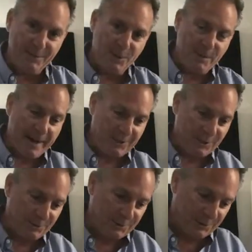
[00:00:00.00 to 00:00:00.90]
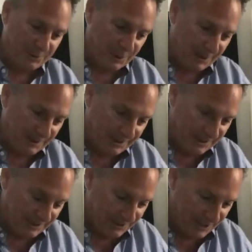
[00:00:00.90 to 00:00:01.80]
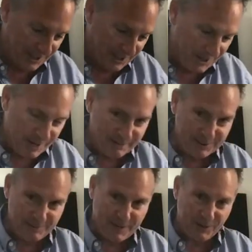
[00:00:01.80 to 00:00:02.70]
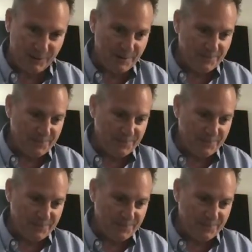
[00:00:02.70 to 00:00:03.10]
coming back to Douglas's comments about